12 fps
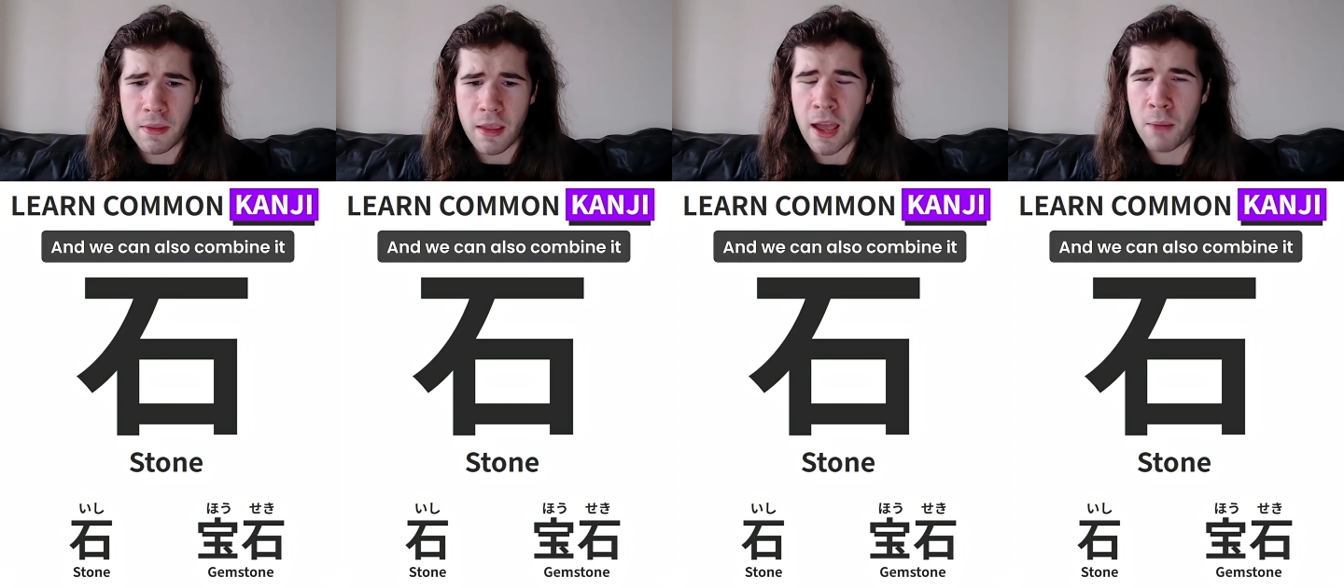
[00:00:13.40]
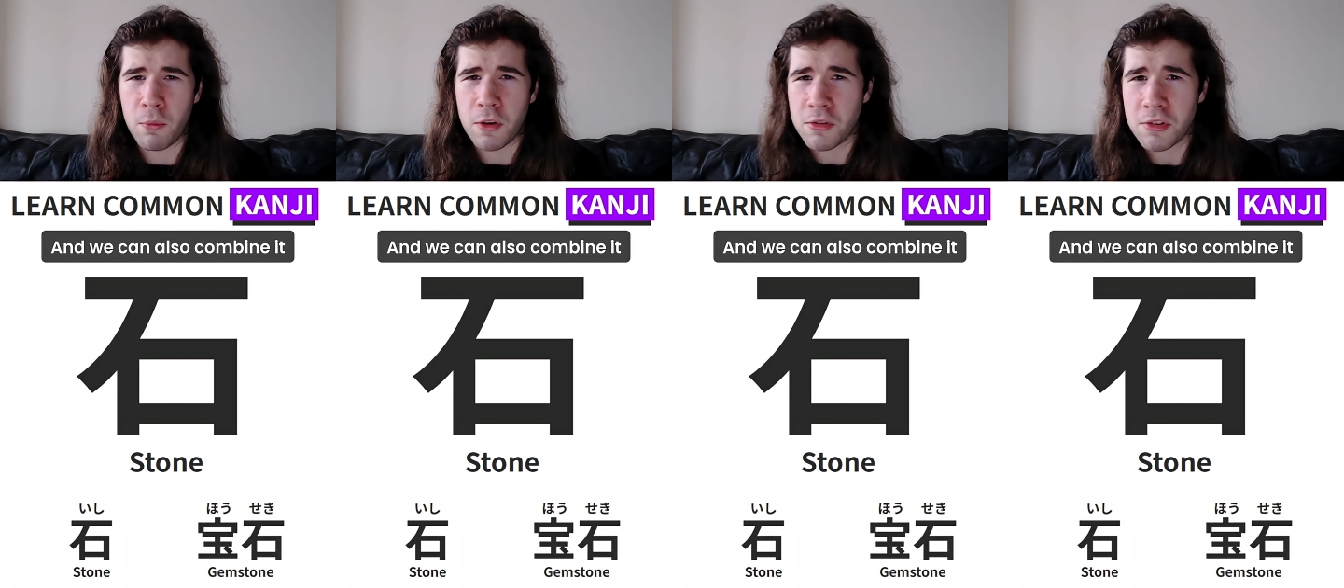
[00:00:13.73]

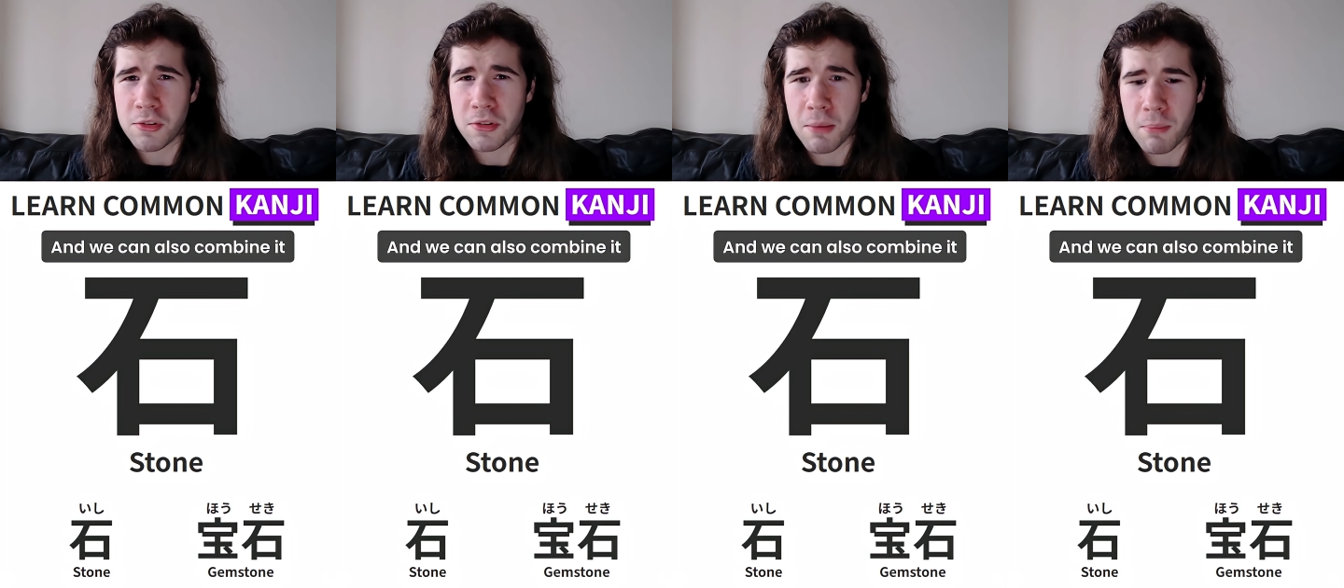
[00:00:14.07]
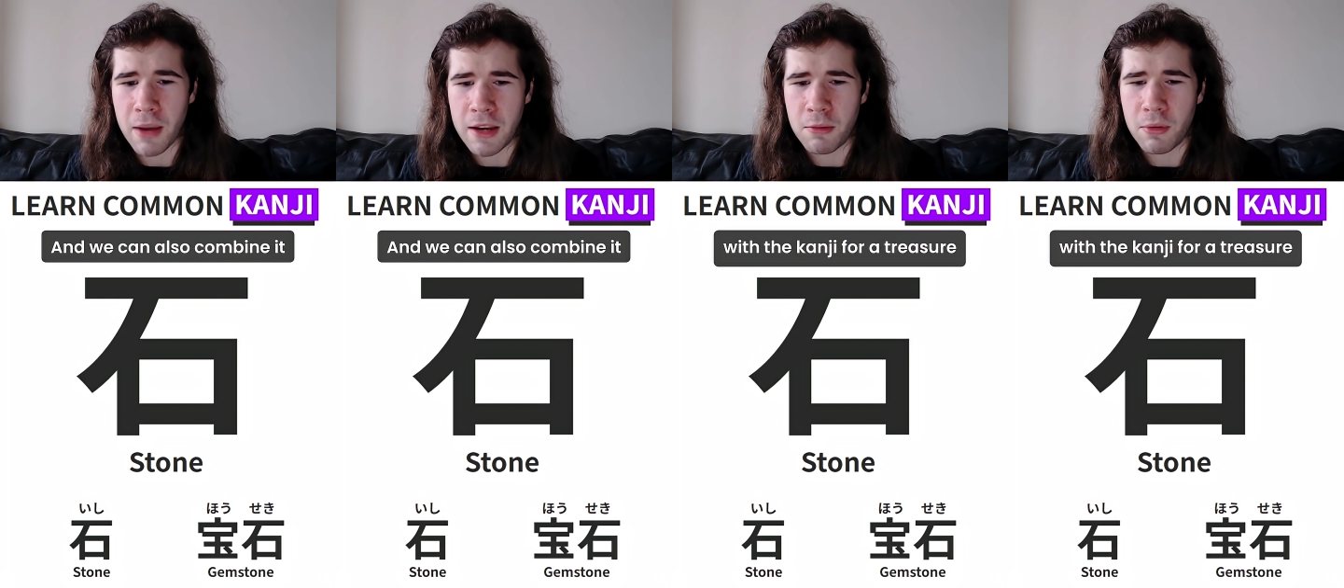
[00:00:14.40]
And we can also
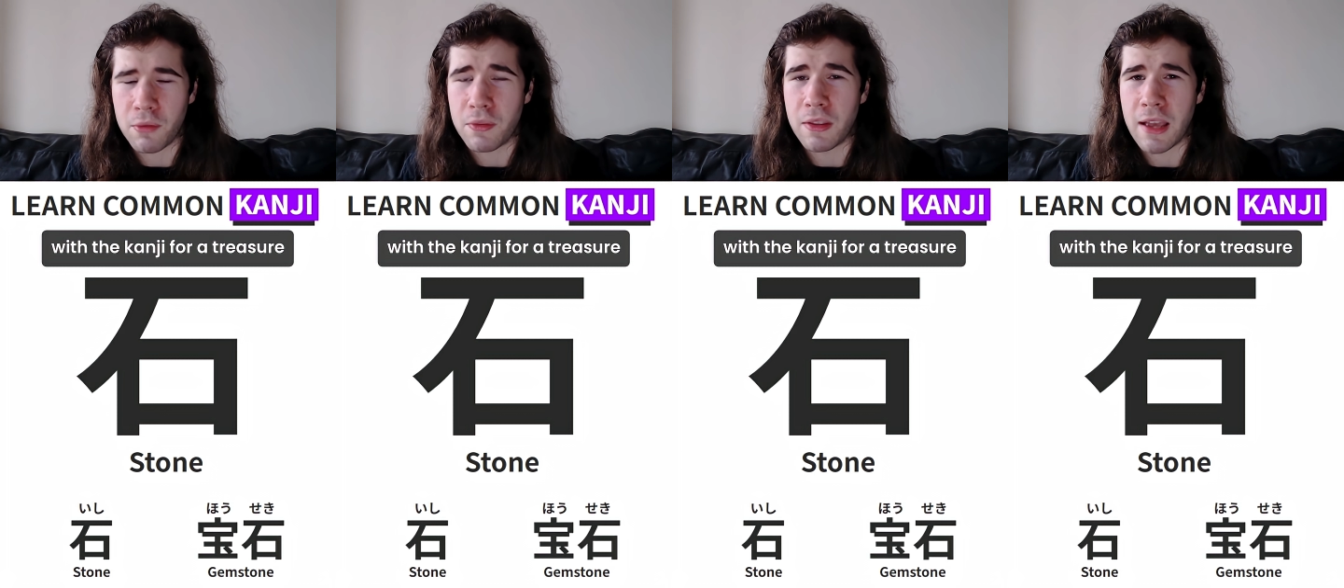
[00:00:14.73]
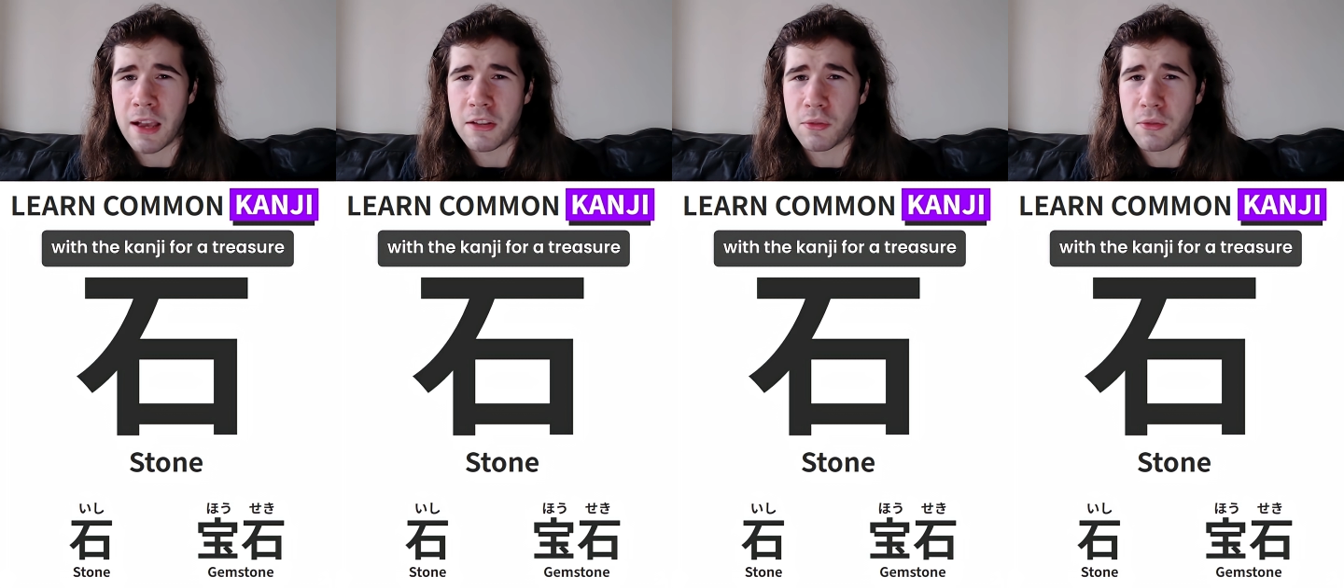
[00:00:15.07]
combine it with the
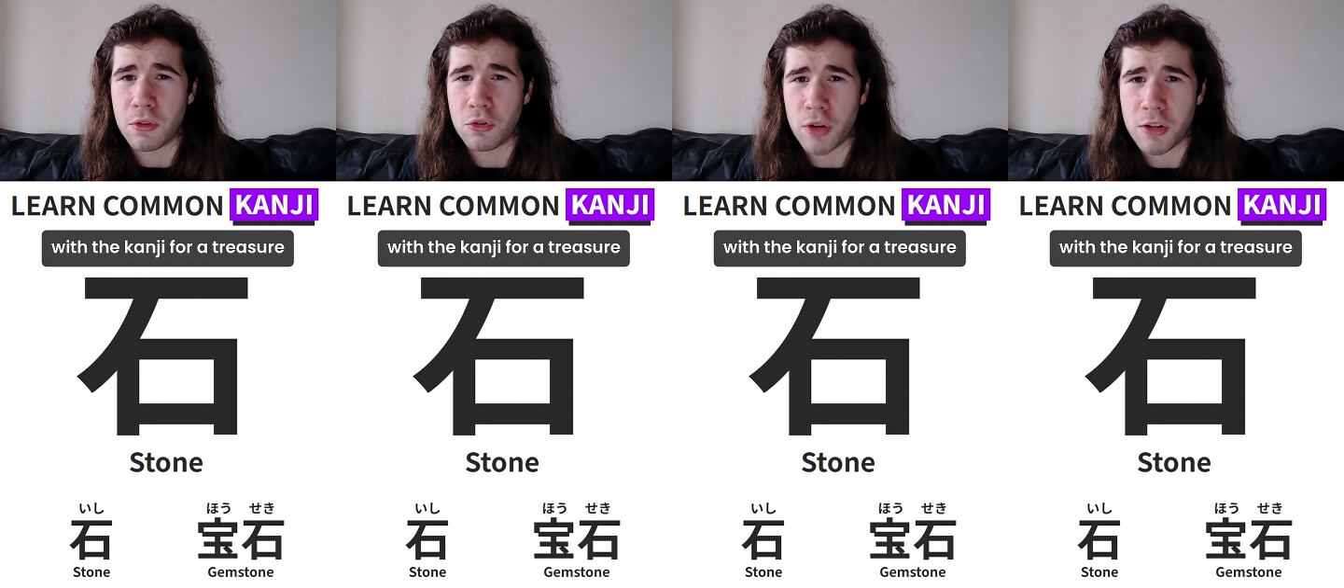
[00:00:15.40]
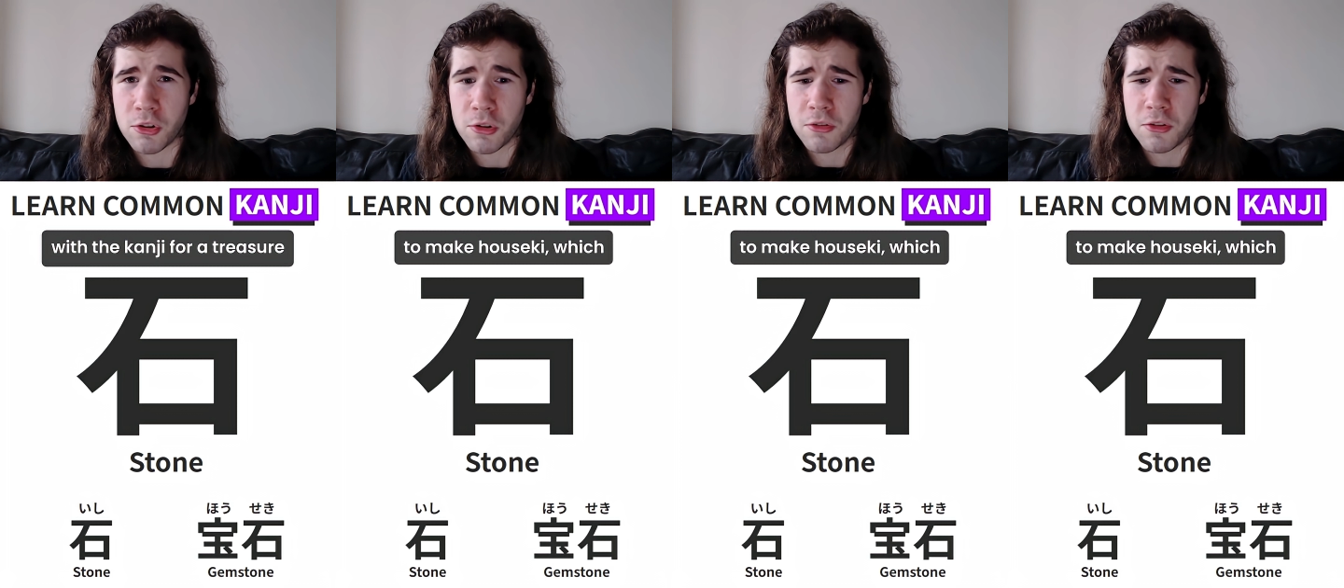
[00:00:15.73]
kanji for
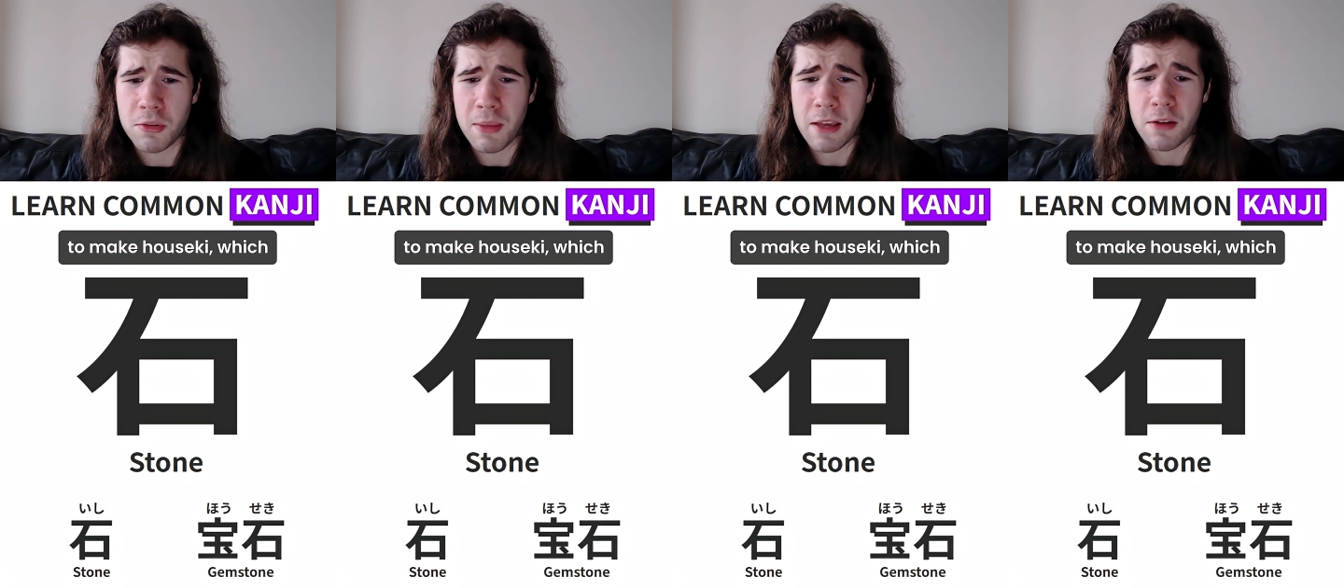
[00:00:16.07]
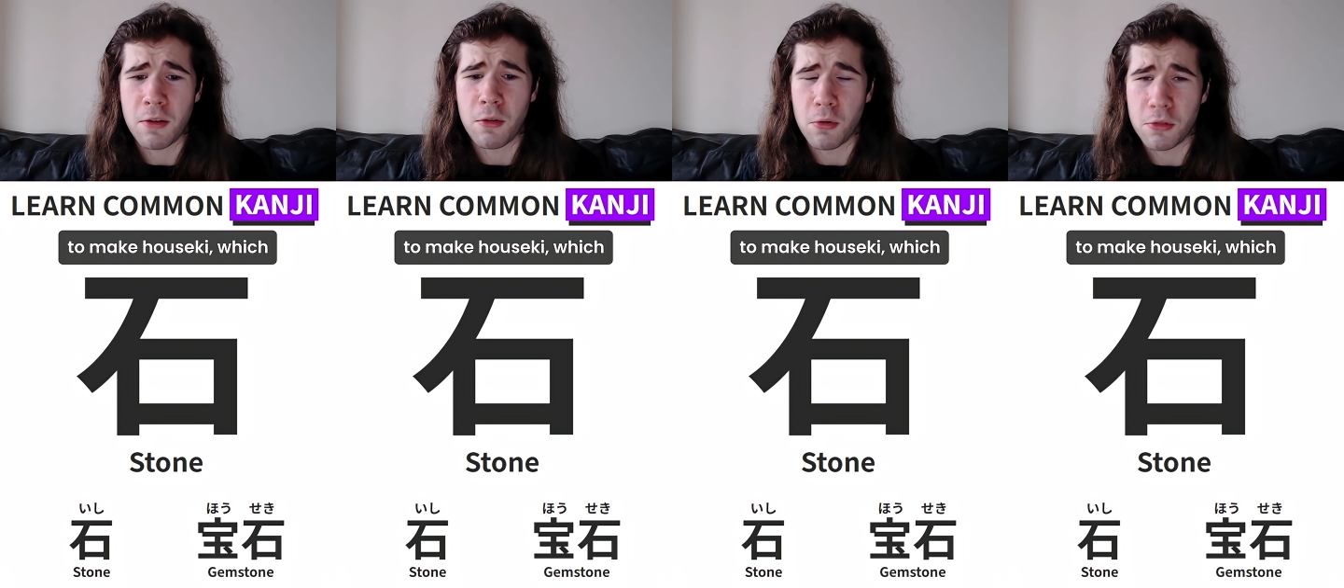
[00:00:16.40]
treasure to make